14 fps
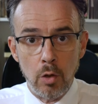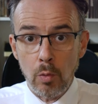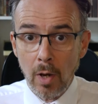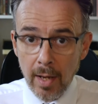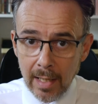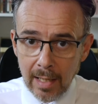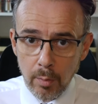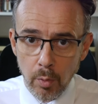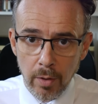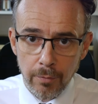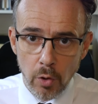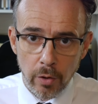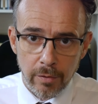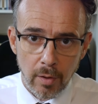who likely would have
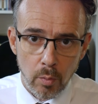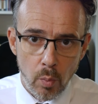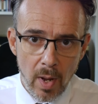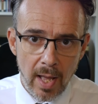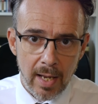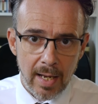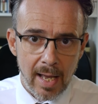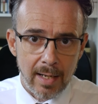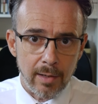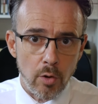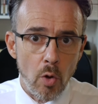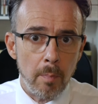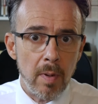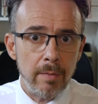gotten away had it
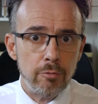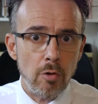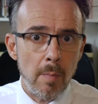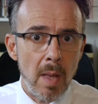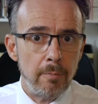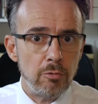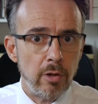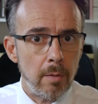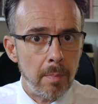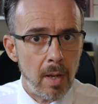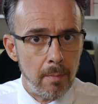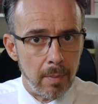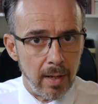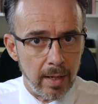not been for a member of the
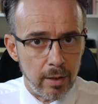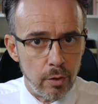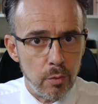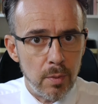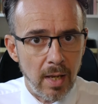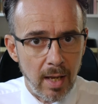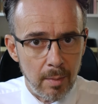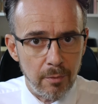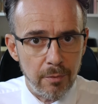public who came